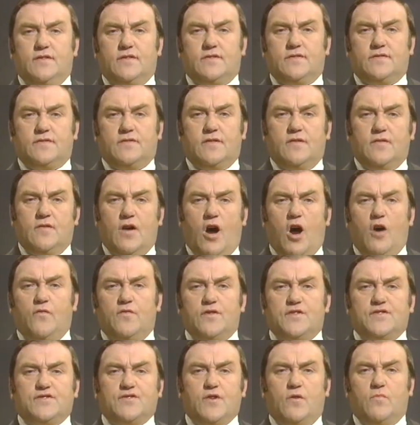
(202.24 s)
that
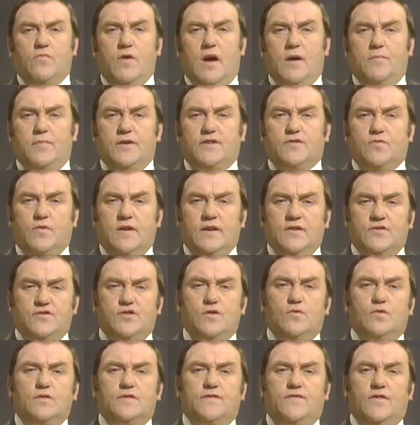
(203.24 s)
hovers somewhere between
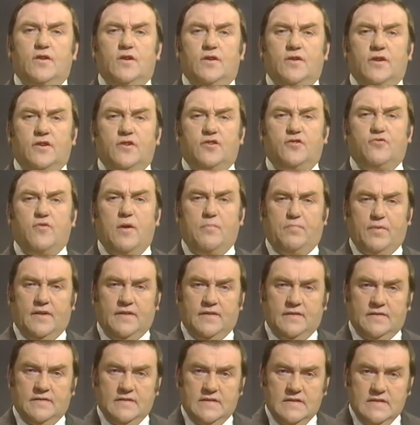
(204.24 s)
Jules Verne and
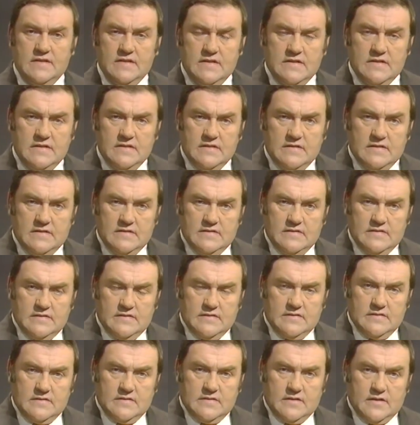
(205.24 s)
Crippen.
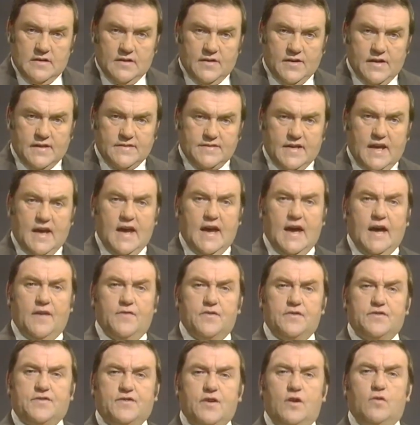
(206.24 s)
and he has a
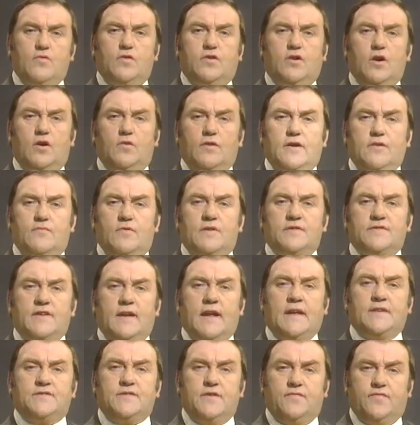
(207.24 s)
heart that's so cold it runs
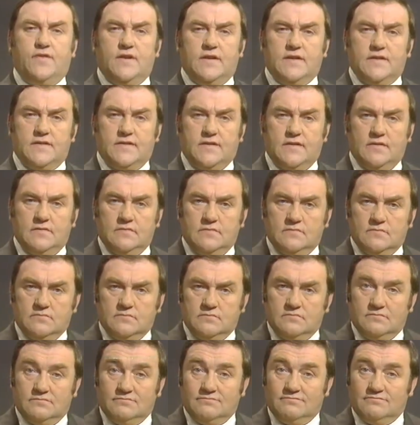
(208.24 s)
on antifreeze
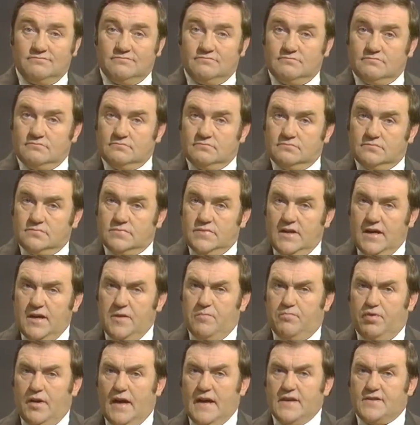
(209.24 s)

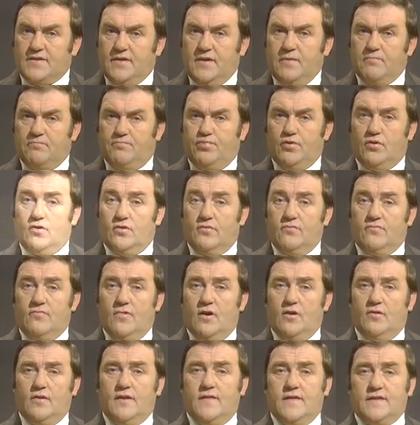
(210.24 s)
he plays an important
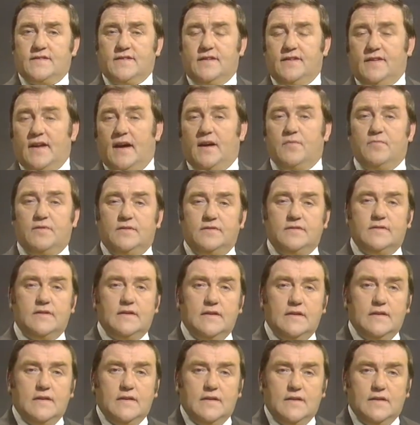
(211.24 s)
role in this indictment
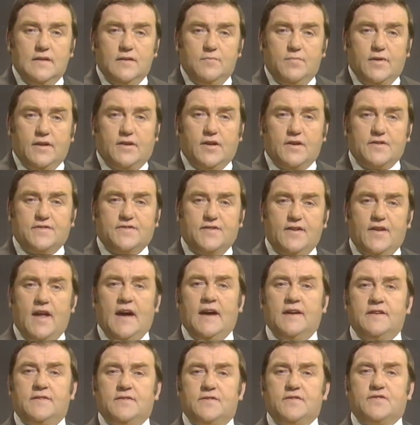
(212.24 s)
because
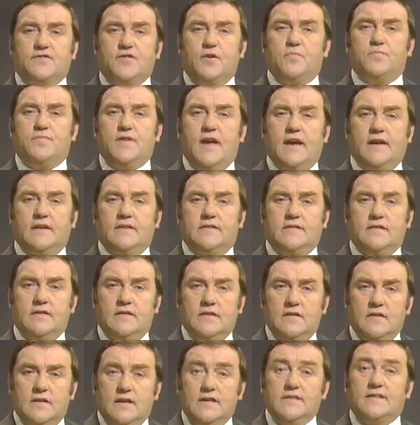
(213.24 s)
tonight the subject
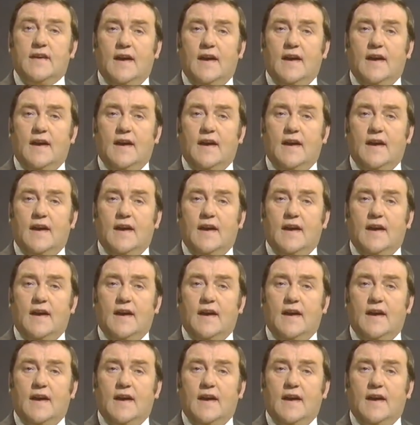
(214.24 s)
is